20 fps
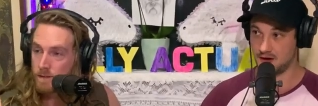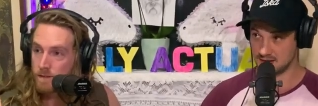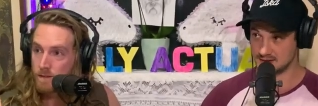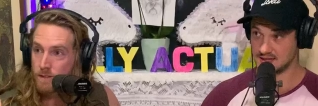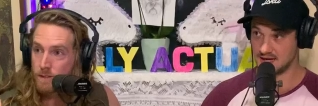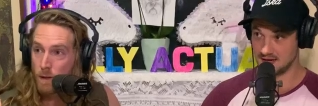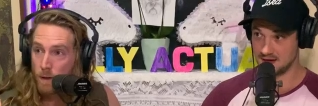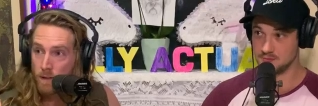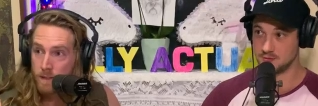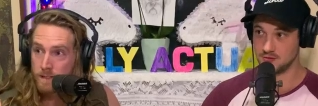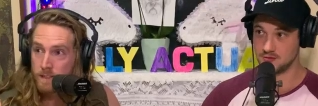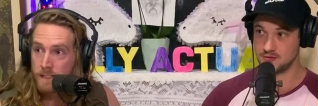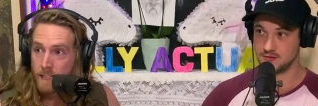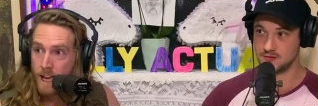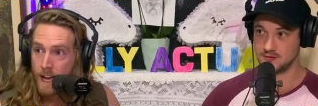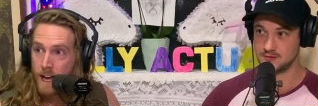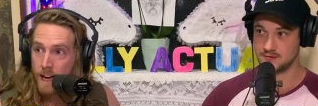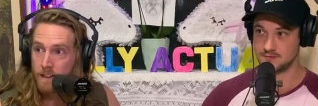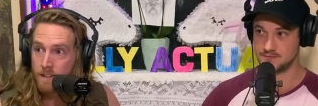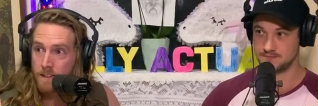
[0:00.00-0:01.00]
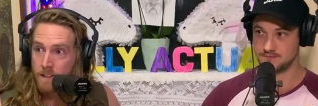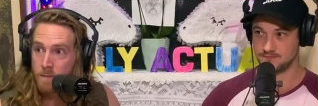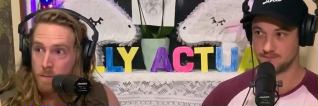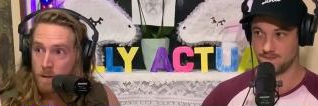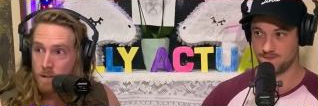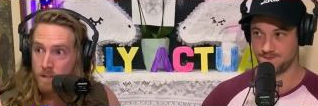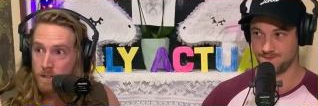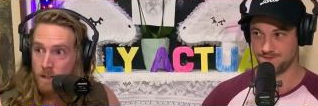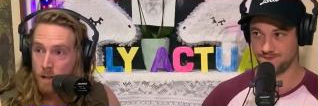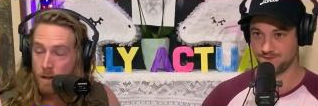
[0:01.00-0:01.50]
Speaker 1: animal. Dogs and cows are the
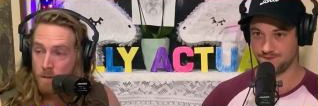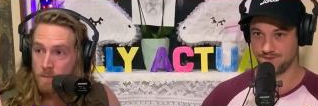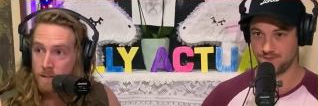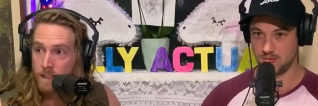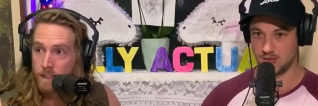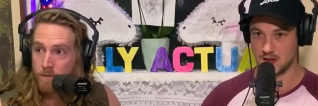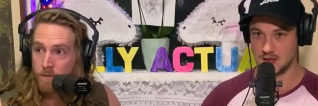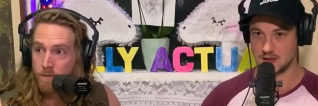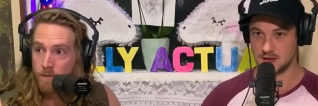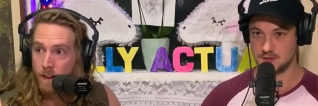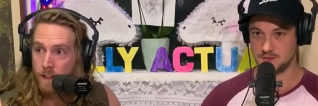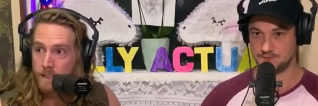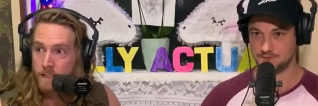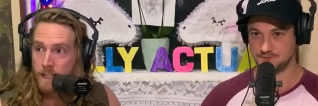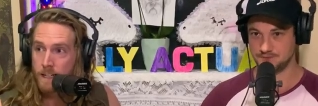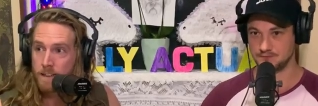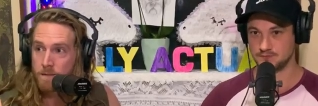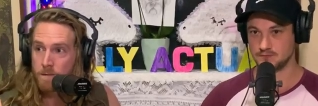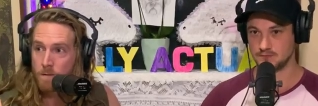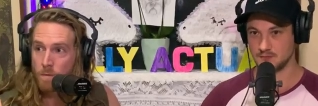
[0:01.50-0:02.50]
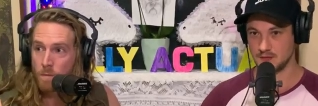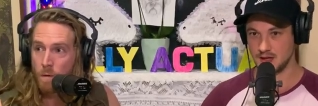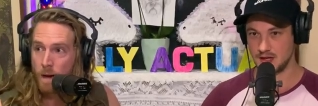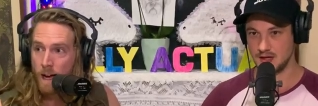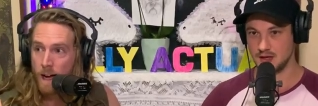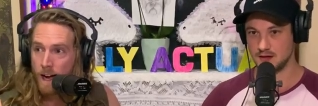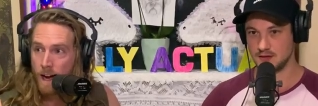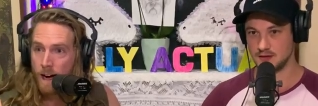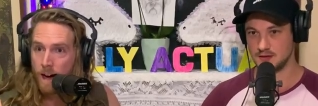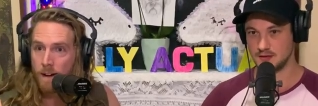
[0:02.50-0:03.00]
most commonly fucked animal.
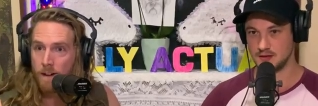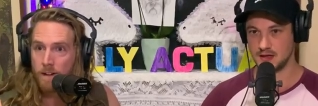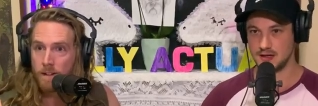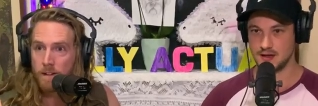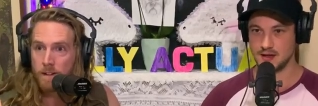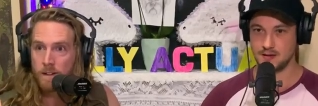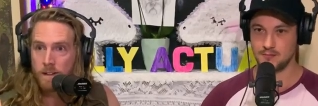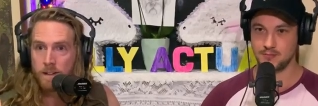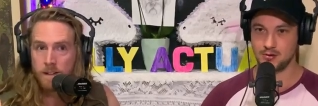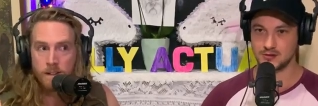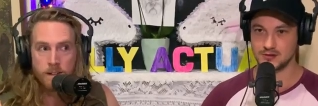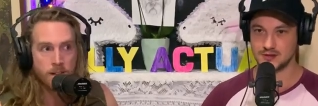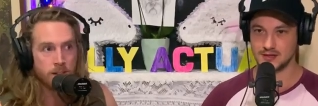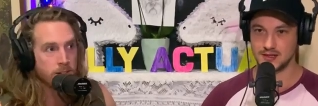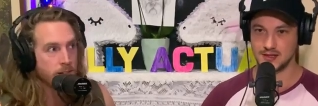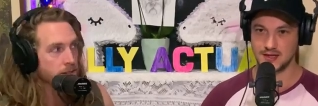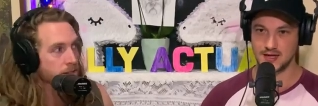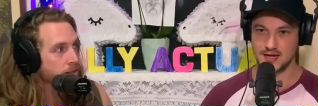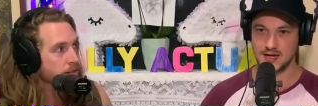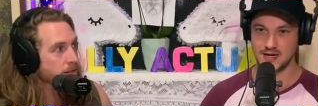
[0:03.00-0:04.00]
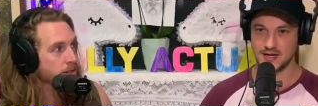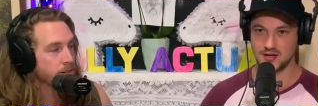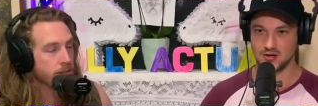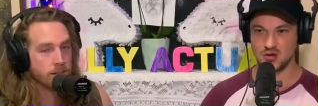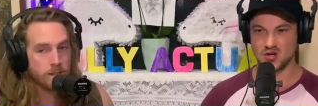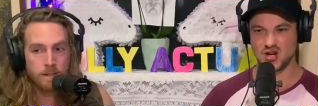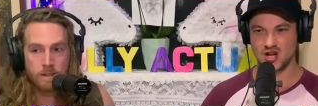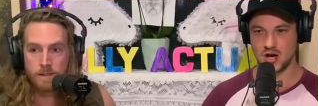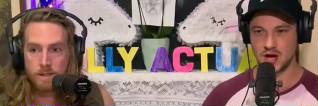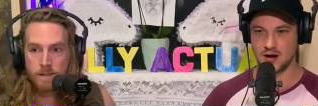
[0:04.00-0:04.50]
Wow. Hear that, Bosley? Yeah,
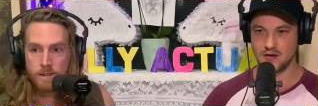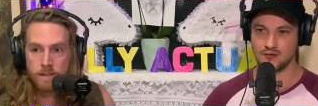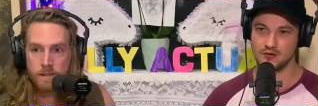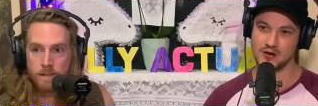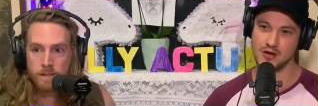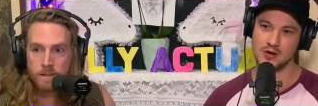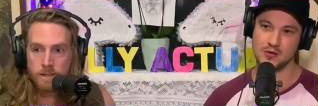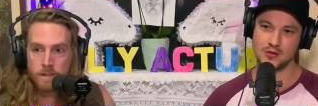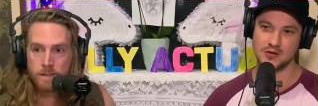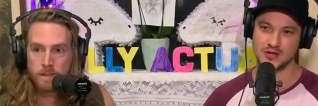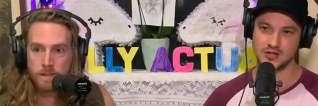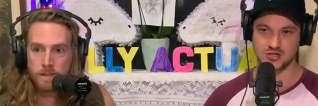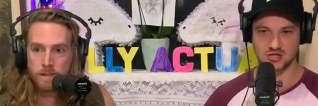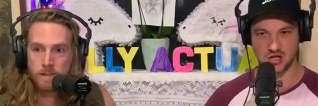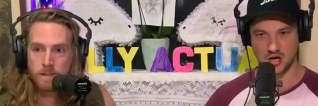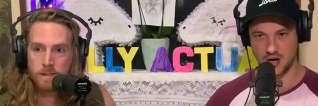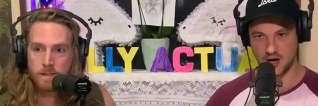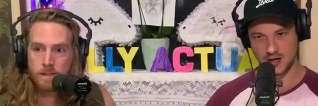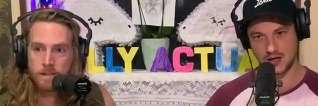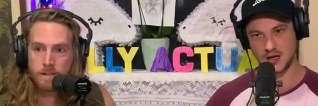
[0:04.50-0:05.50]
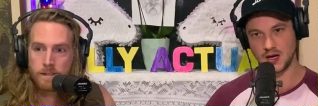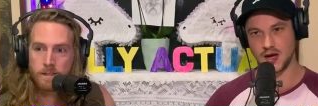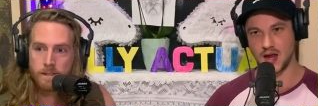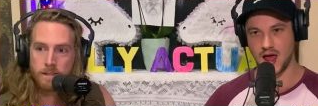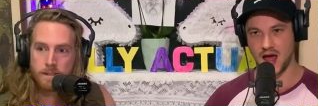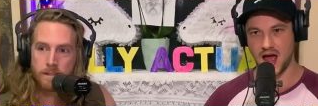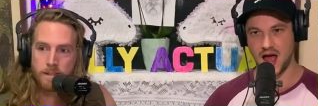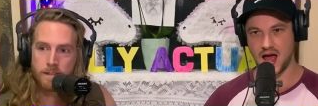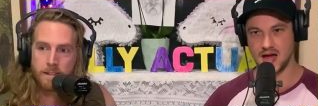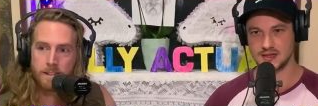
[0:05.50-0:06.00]
you're looking over here with your tight
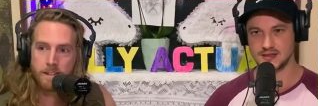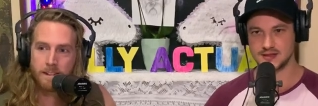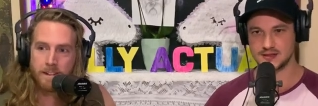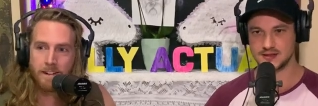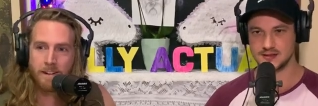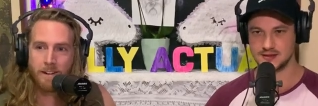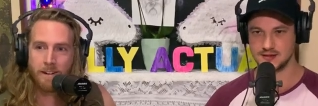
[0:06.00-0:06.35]
little ass.